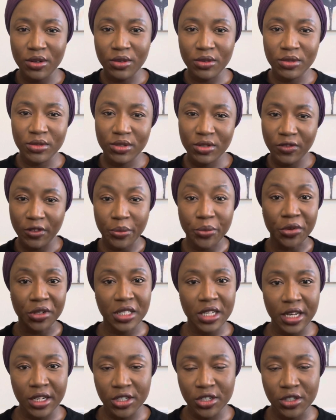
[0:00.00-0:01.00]
for
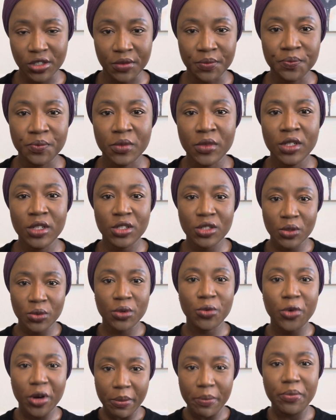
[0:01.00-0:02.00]
protection. So we were
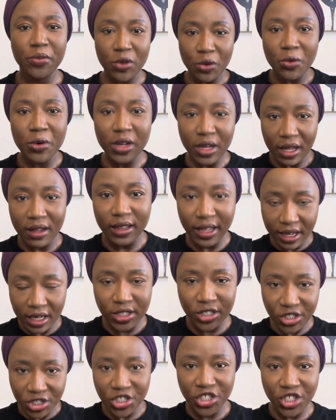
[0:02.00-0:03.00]
doing that, like just
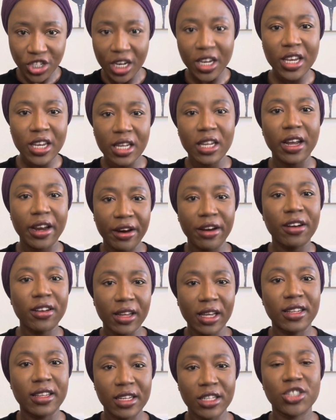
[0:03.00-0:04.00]
shaking the iron like
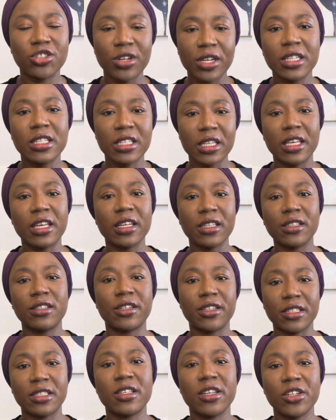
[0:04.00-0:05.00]
that, trying to get their
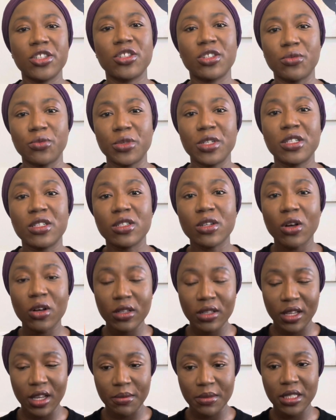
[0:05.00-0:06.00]
attention. We saw them
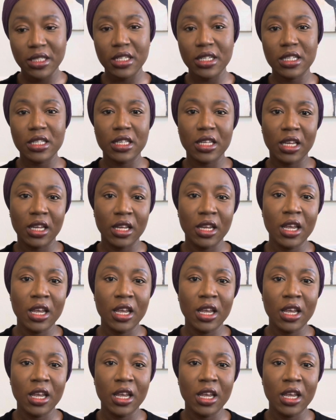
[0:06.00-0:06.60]
sitting.